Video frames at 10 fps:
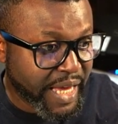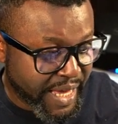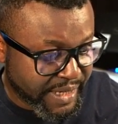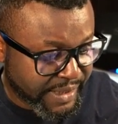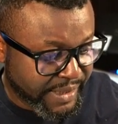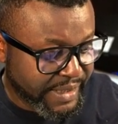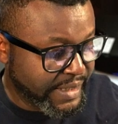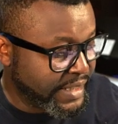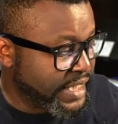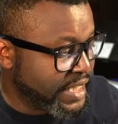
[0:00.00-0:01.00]

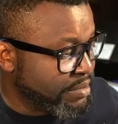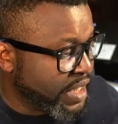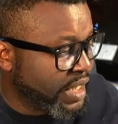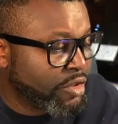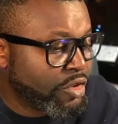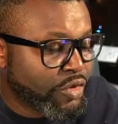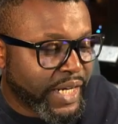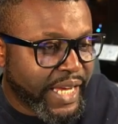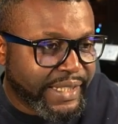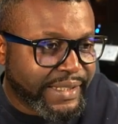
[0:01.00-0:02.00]
SDB. And
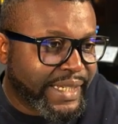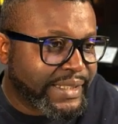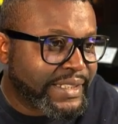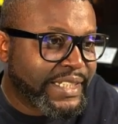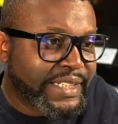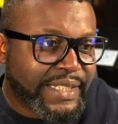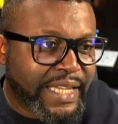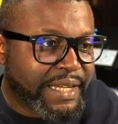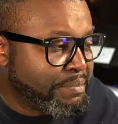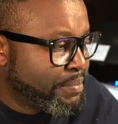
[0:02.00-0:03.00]
usually I just
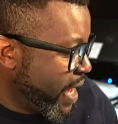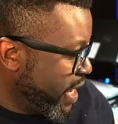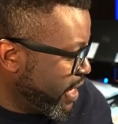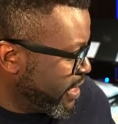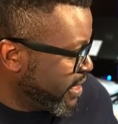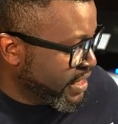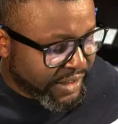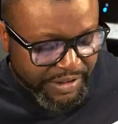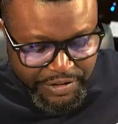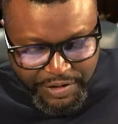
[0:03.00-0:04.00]
take a pen
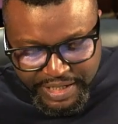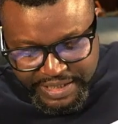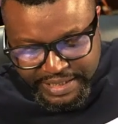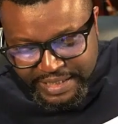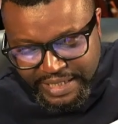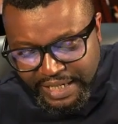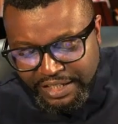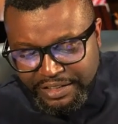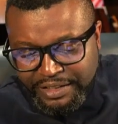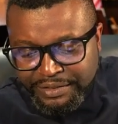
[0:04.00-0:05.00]
to write it
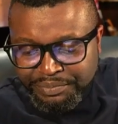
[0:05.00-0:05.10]
down,